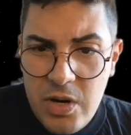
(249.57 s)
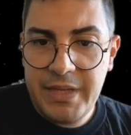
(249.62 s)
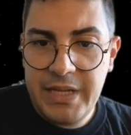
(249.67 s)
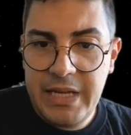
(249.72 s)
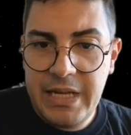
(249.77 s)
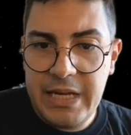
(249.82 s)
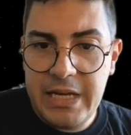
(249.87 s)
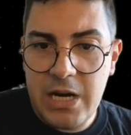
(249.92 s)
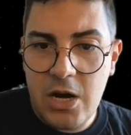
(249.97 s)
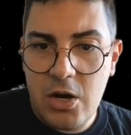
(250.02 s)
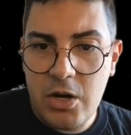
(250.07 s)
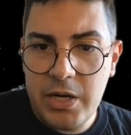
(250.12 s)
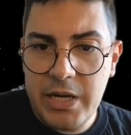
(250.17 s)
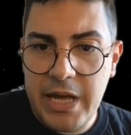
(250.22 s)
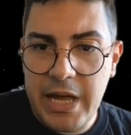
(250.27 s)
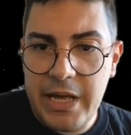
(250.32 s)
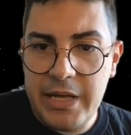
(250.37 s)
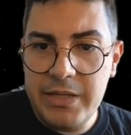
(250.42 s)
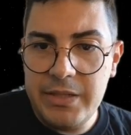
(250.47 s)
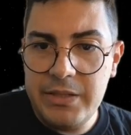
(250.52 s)
In our
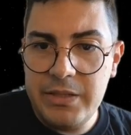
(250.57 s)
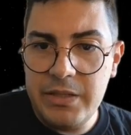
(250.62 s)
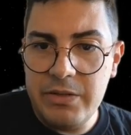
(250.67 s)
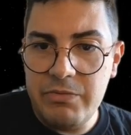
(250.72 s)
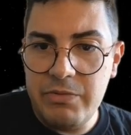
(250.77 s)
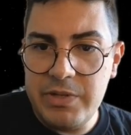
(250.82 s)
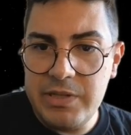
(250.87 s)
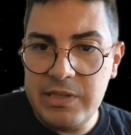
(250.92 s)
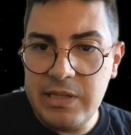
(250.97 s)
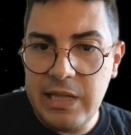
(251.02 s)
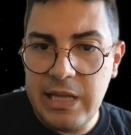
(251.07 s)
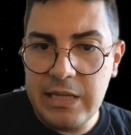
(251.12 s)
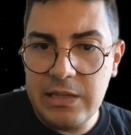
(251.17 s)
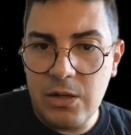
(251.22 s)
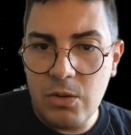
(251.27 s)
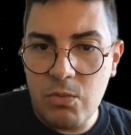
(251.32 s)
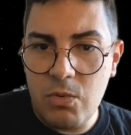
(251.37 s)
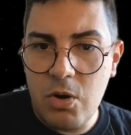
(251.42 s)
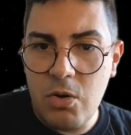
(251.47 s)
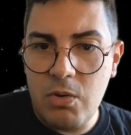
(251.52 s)
case, if we select
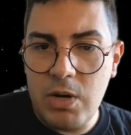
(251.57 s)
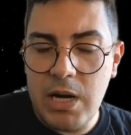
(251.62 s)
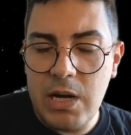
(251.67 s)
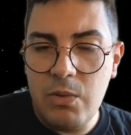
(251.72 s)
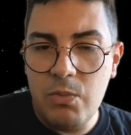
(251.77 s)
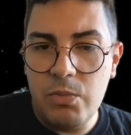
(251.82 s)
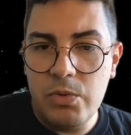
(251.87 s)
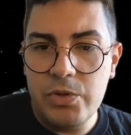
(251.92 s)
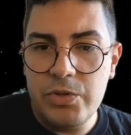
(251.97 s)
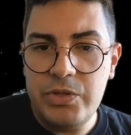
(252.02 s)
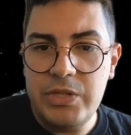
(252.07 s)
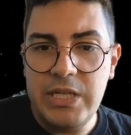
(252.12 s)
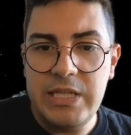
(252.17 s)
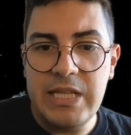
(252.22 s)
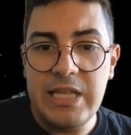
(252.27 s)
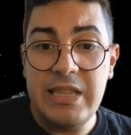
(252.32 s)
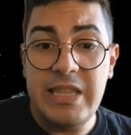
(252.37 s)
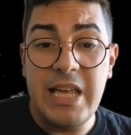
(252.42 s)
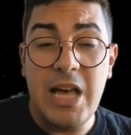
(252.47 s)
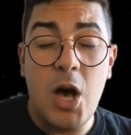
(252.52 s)
Aurora, we'll see
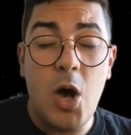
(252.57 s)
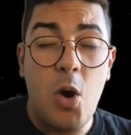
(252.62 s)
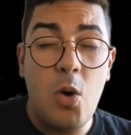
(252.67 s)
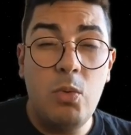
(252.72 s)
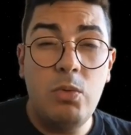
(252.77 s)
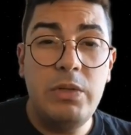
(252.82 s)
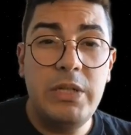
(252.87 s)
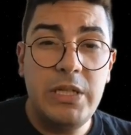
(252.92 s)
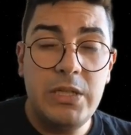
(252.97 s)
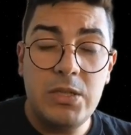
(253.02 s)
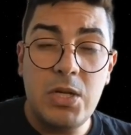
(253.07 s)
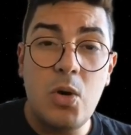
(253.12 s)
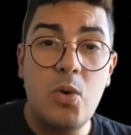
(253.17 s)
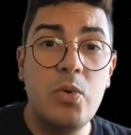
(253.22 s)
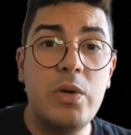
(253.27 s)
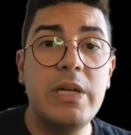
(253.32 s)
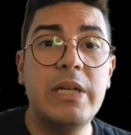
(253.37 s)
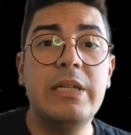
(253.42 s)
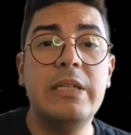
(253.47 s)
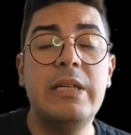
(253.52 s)
that the only
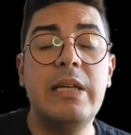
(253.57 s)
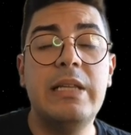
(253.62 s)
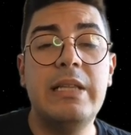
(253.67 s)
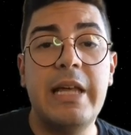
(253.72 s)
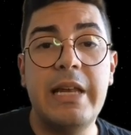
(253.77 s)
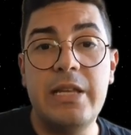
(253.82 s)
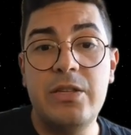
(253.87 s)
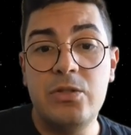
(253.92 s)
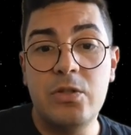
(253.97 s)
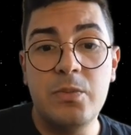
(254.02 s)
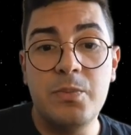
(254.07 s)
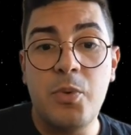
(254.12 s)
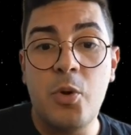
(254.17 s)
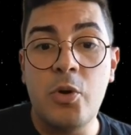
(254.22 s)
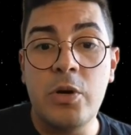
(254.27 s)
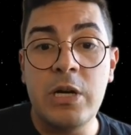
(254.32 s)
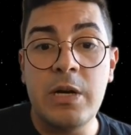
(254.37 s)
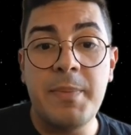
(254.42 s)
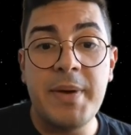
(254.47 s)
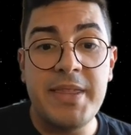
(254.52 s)
token that is
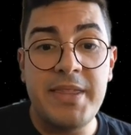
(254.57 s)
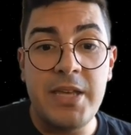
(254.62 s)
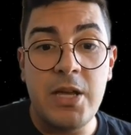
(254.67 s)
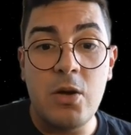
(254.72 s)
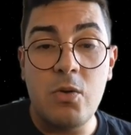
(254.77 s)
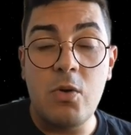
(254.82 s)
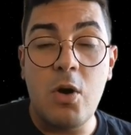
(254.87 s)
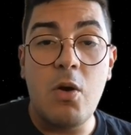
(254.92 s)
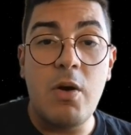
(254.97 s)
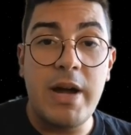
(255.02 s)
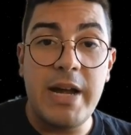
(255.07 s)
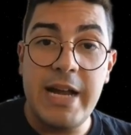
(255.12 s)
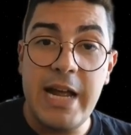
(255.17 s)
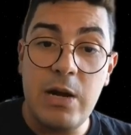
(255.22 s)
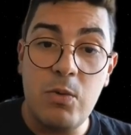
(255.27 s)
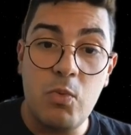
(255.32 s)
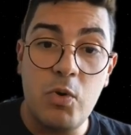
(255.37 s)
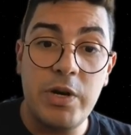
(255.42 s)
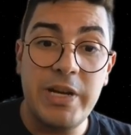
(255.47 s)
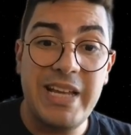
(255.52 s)
supported by the Aurora
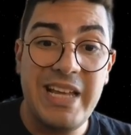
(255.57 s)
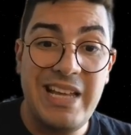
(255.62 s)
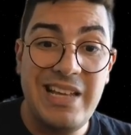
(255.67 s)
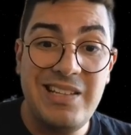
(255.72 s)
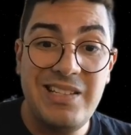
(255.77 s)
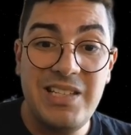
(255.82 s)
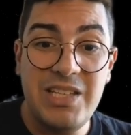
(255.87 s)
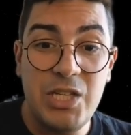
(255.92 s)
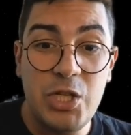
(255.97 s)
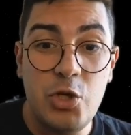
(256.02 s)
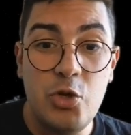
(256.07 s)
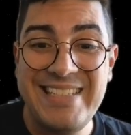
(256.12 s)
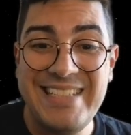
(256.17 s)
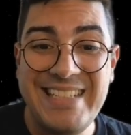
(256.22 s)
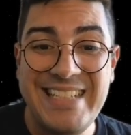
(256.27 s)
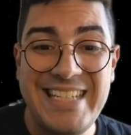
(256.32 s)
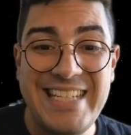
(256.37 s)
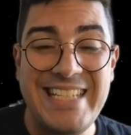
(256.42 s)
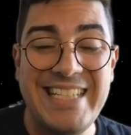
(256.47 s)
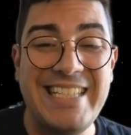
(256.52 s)
network is
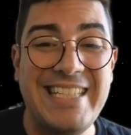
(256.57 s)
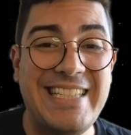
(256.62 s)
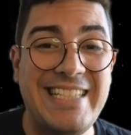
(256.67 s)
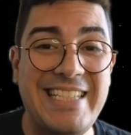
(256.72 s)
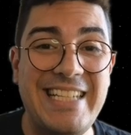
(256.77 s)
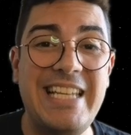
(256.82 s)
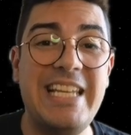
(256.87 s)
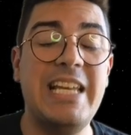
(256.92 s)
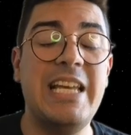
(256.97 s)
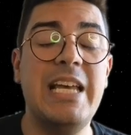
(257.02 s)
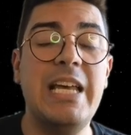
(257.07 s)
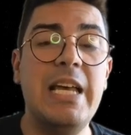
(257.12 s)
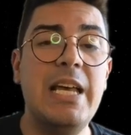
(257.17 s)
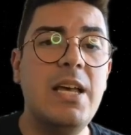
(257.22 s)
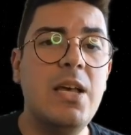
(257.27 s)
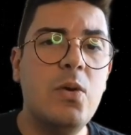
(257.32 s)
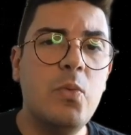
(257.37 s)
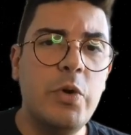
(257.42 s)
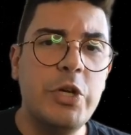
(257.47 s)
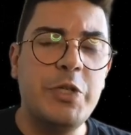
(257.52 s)
UTC,
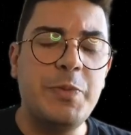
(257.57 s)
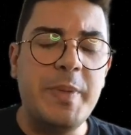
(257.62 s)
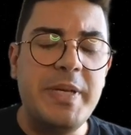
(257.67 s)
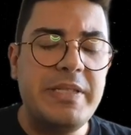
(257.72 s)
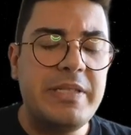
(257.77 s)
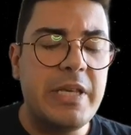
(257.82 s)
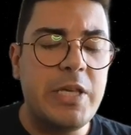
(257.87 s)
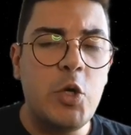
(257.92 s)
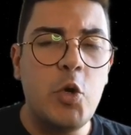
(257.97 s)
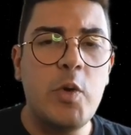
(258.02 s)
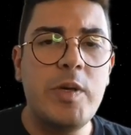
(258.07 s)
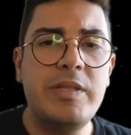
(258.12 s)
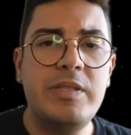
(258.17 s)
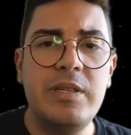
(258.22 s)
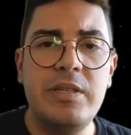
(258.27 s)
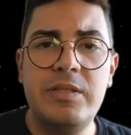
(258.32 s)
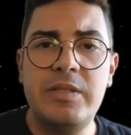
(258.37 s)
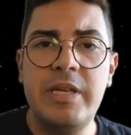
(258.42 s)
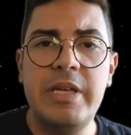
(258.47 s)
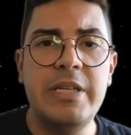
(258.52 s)
which means that
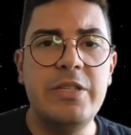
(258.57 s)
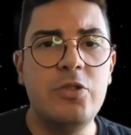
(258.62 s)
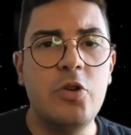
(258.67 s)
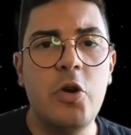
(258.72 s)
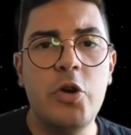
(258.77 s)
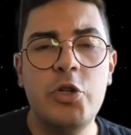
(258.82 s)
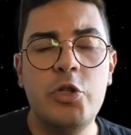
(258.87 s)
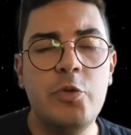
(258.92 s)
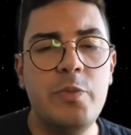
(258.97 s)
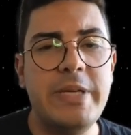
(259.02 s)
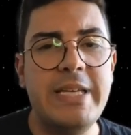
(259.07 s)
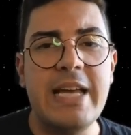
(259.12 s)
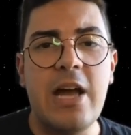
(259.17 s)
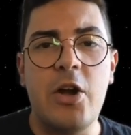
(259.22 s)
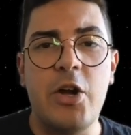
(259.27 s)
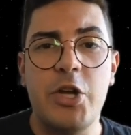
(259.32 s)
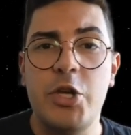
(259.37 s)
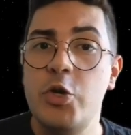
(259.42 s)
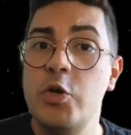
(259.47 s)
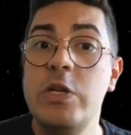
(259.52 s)
USDC is going to be our
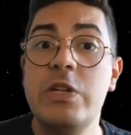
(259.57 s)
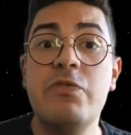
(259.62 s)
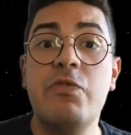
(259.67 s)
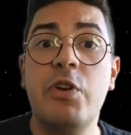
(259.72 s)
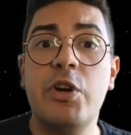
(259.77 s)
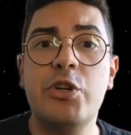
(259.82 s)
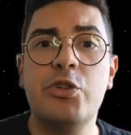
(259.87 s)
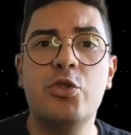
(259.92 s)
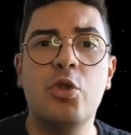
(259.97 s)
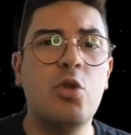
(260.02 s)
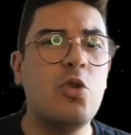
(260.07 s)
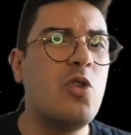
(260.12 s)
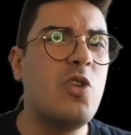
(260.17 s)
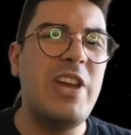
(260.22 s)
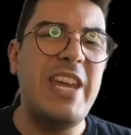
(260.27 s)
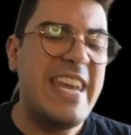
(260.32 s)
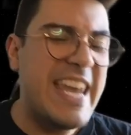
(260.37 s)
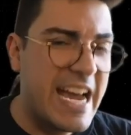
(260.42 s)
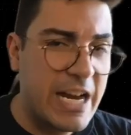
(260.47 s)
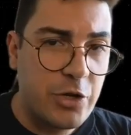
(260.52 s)
universal
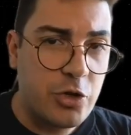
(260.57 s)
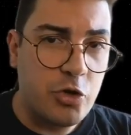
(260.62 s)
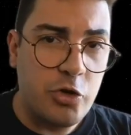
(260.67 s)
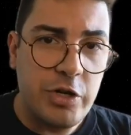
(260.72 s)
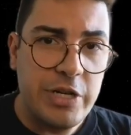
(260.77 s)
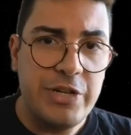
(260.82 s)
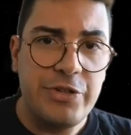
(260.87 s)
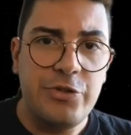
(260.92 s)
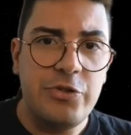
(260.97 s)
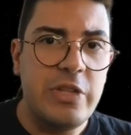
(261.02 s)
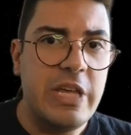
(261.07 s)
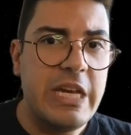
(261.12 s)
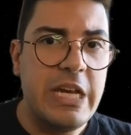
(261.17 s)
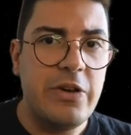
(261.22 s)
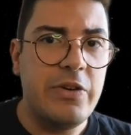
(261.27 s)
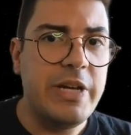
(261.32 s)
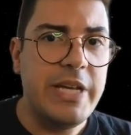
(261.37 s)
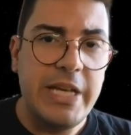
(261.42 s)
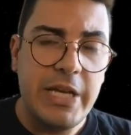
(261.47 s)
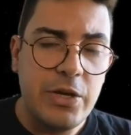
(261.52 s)
connector into the Near
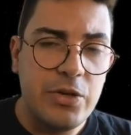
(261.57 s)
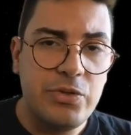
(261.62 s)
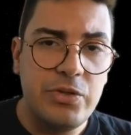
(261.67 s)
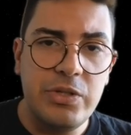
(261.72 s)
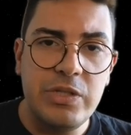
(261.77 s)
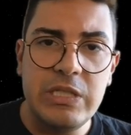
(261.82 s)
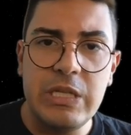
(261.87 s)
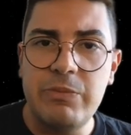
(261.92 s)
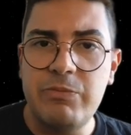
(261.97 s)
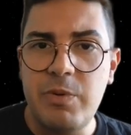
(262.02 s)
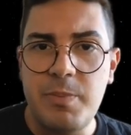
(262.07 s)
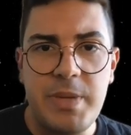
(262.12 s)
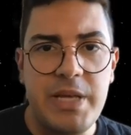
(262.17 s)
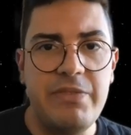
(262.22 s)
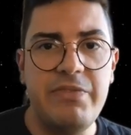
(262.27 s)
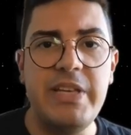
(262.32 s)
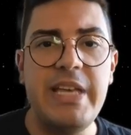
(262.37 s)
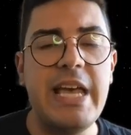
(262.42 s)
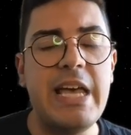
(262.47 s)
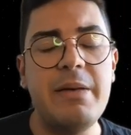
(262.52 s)
ecosystem from
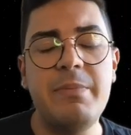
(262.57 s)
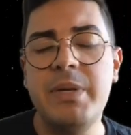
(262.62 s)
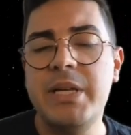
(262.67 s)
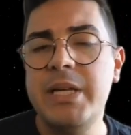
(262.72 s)
EVM.